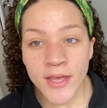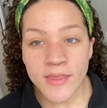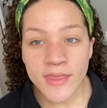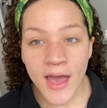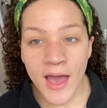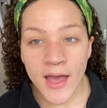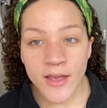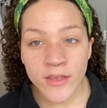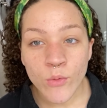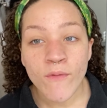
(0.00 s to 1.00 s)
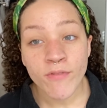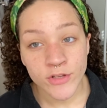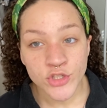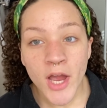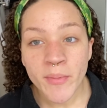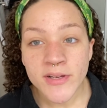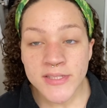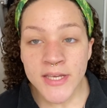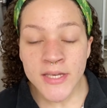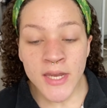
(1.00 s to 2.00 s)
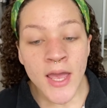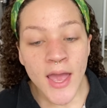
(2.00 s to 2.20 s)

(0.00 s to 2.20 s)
that you filled your eyebrows in.